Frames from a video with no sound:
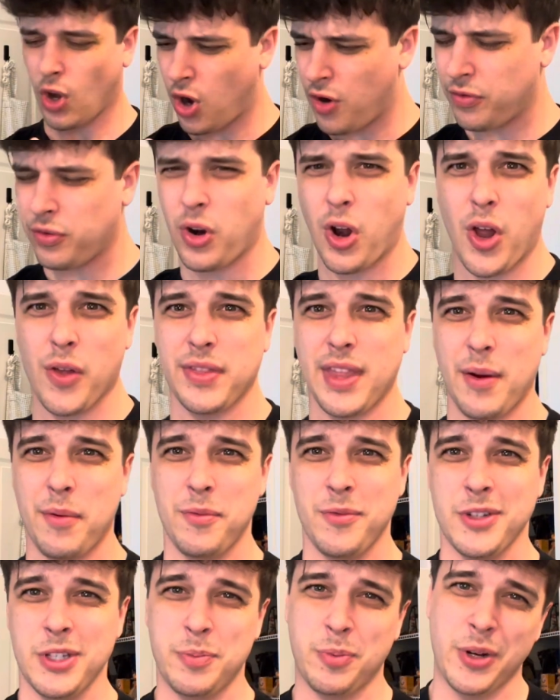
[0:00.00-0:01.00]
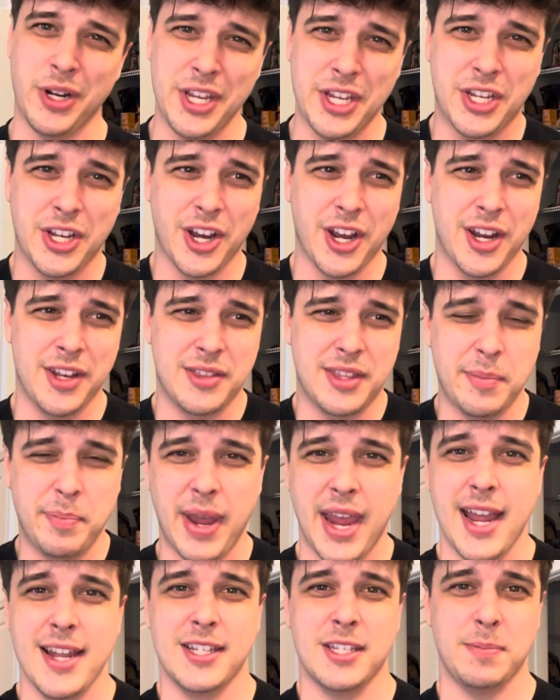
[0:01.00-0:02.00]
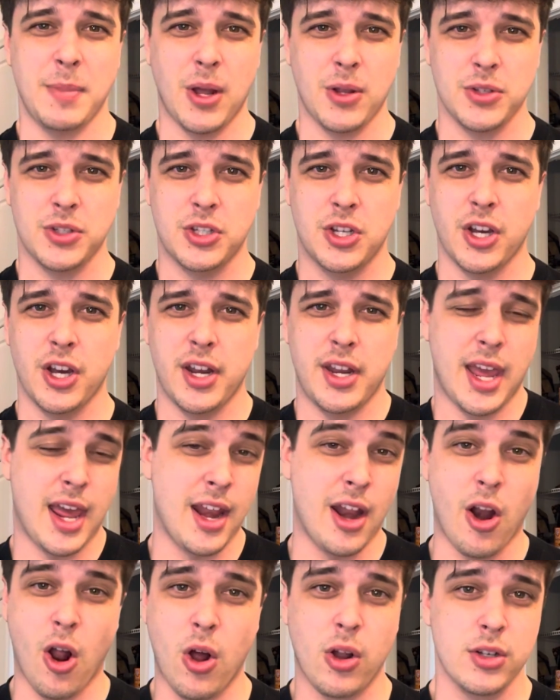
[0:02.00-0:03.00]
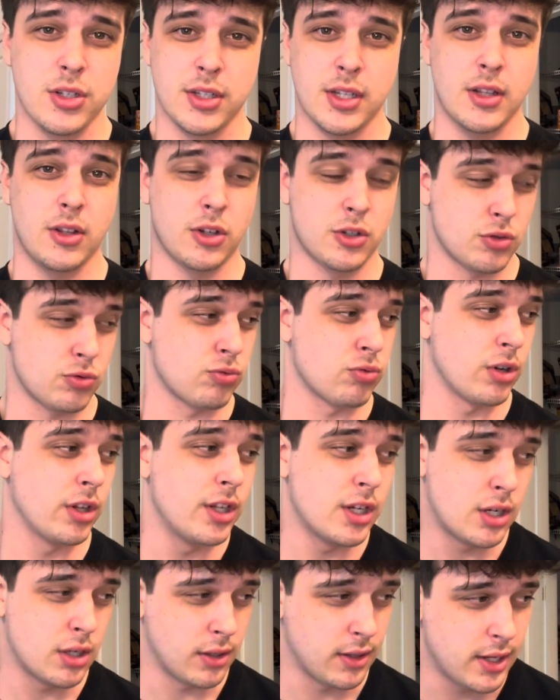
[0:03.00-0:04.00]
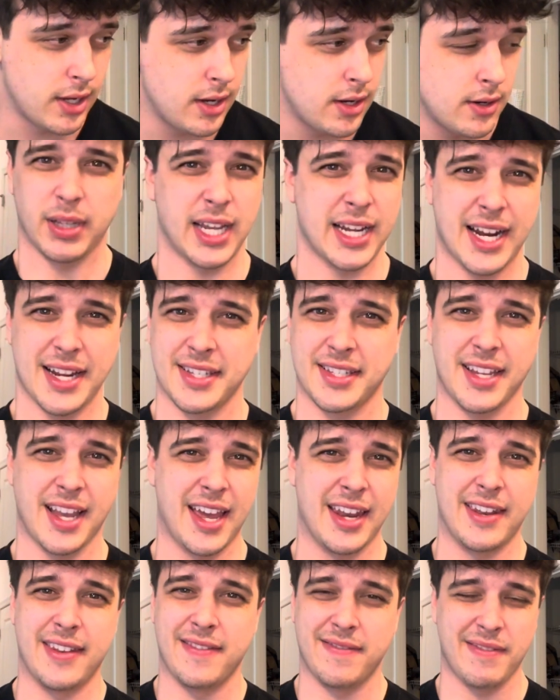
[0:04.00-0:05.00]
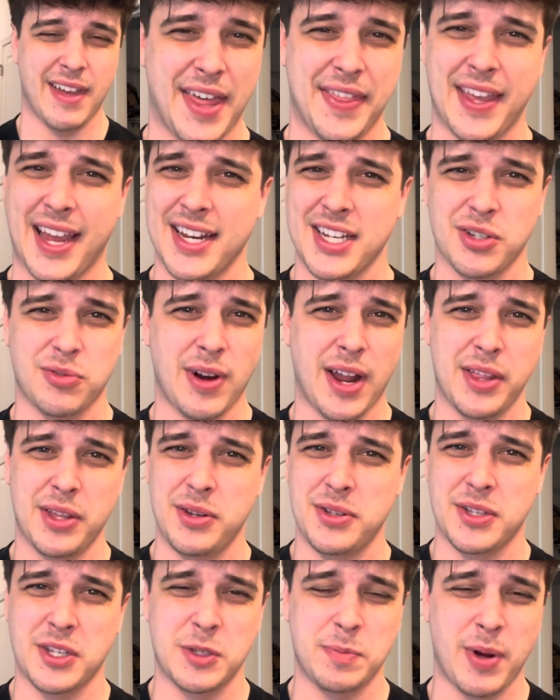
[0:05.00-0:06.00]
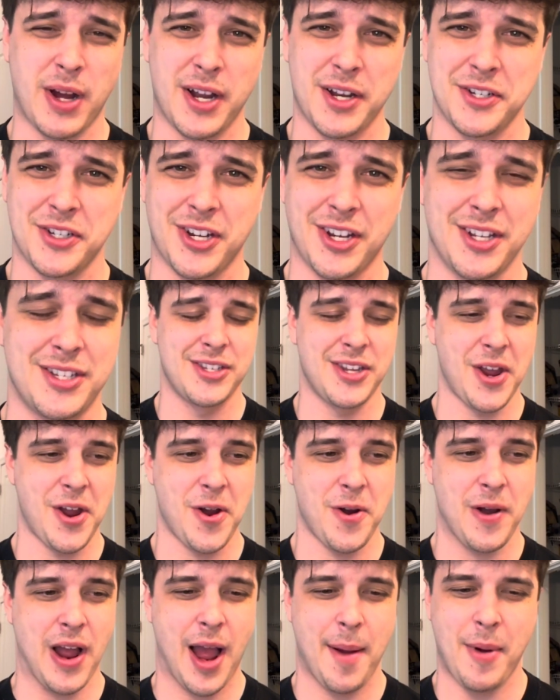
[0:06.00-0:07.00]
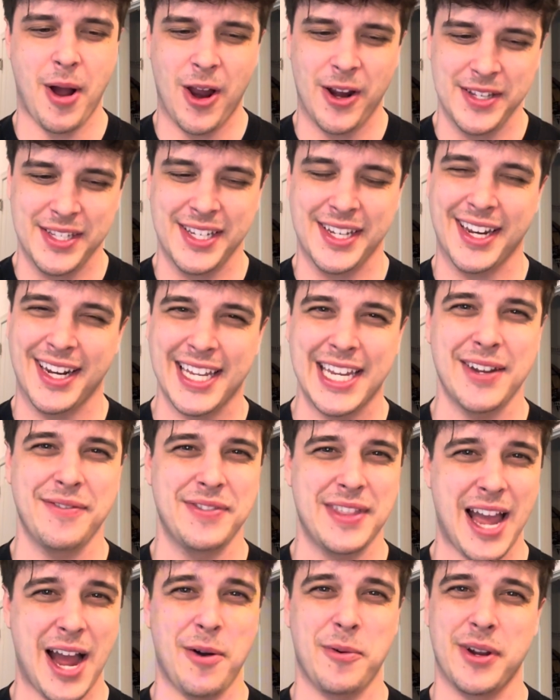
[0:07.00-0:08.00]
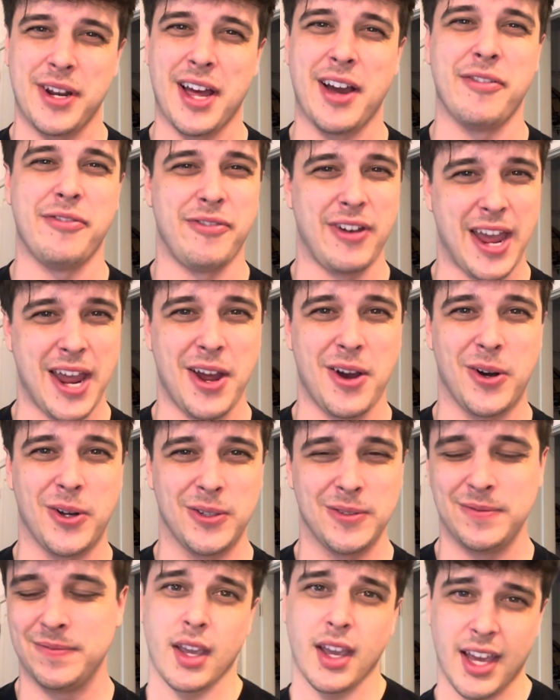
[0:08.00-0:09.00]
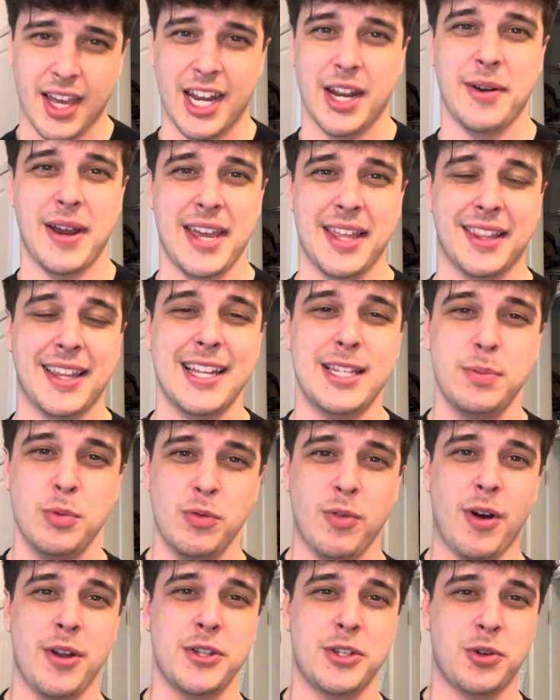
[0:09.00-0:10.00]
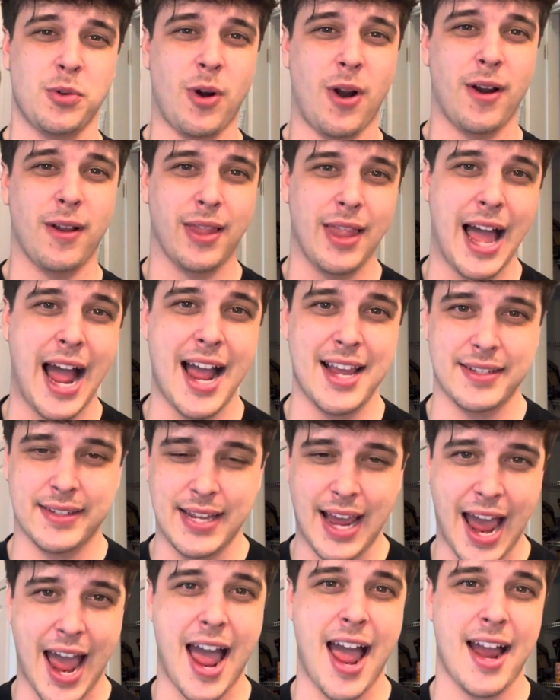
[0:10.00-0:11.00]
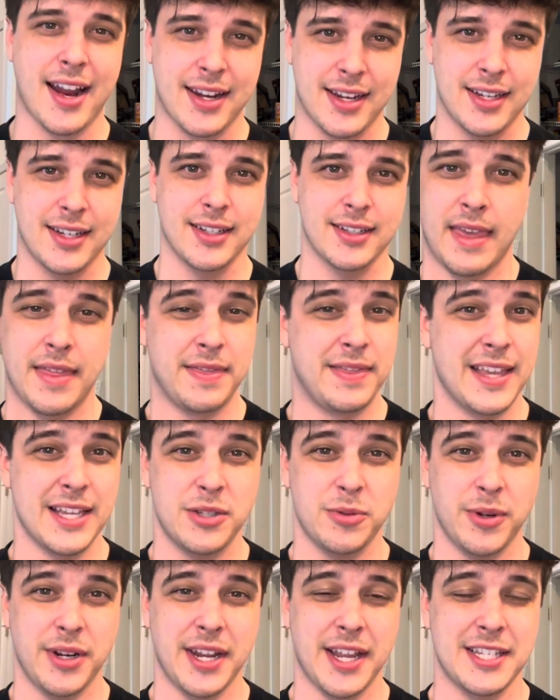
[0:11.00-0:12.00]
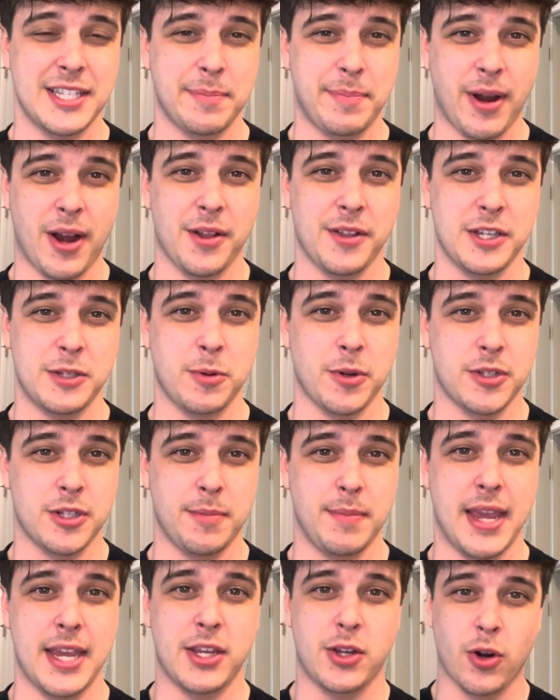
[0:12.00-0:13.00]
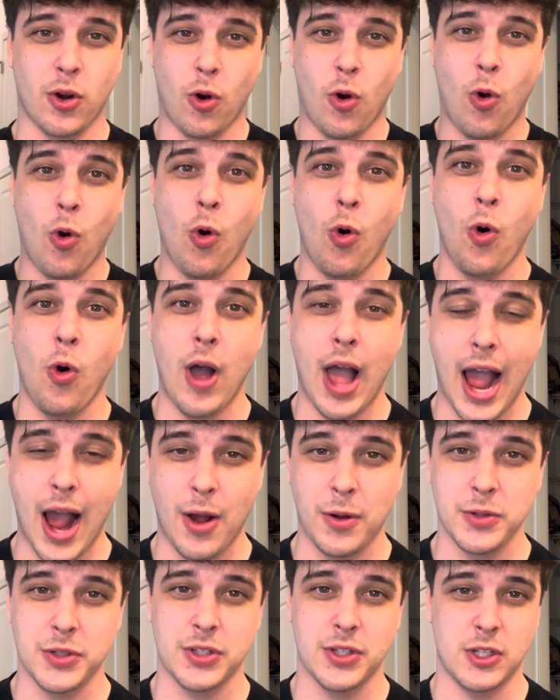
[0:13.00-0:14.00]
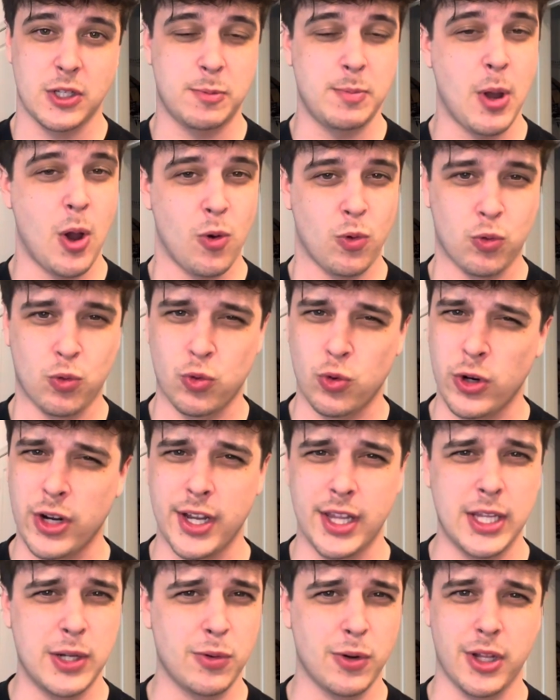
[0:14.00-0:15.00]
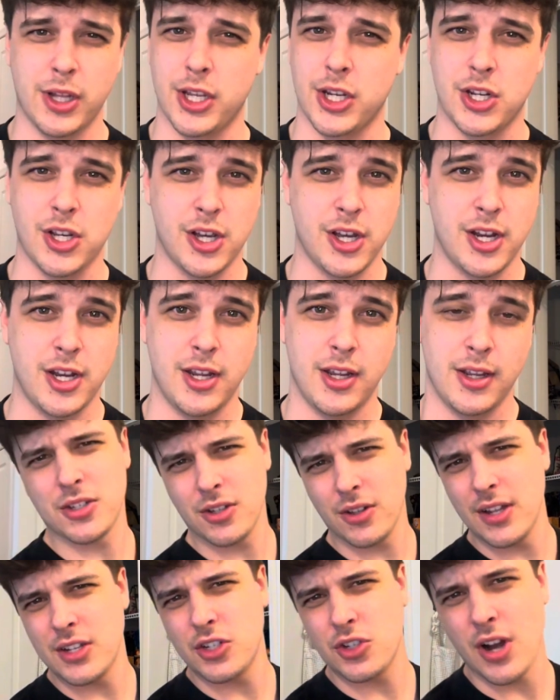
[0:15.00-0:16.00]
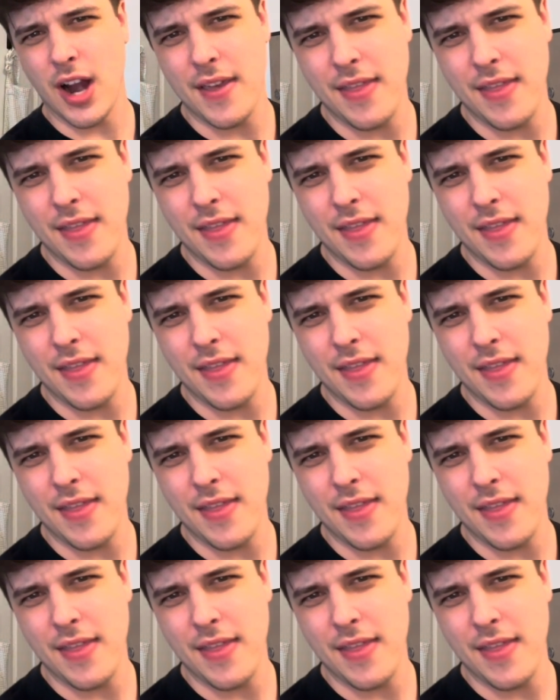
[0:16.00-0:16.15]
Overall, that one was pretty good. The pan smells good and it honestly looks really clean. But like I said, I think I'd just rather use the sponge, so I'm honestly gonna give that one a fail. Anyway, let's move on to our last hack. This one is apparently supposed to make your whole house smell really, really good. So let's try